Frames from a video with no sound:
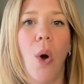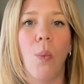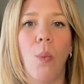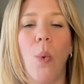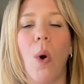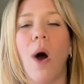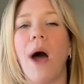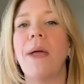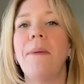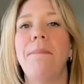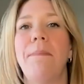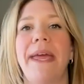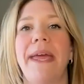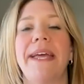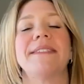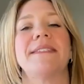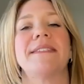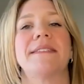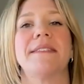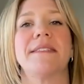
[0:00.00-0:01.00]
What
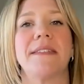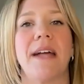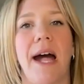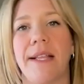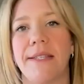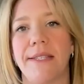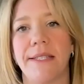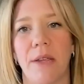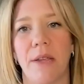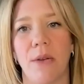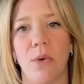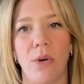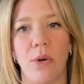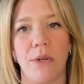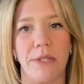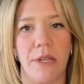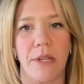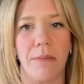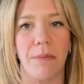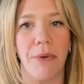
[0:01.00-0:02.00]
makes the Scottsdale
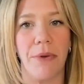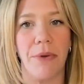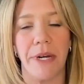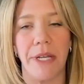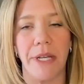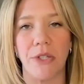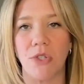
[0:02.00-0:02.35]
horse community